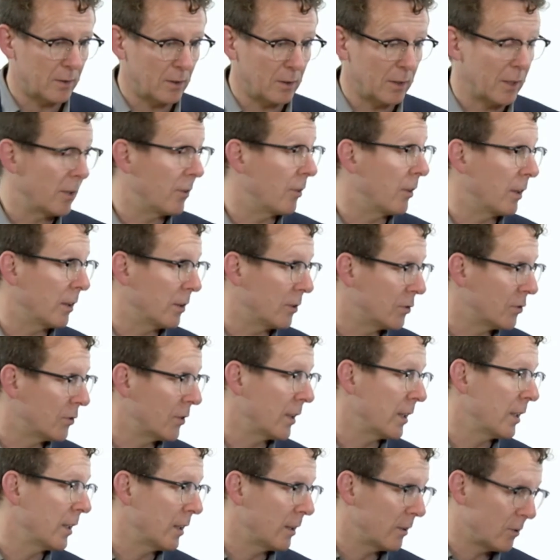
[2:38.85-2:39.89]
leader of the
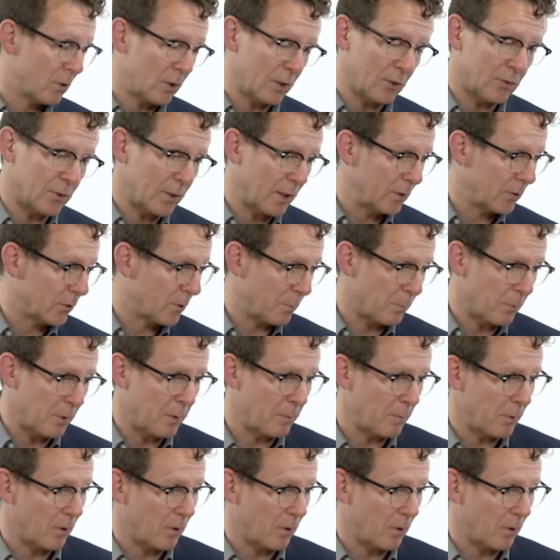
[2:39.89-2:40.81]
city, just as the Premier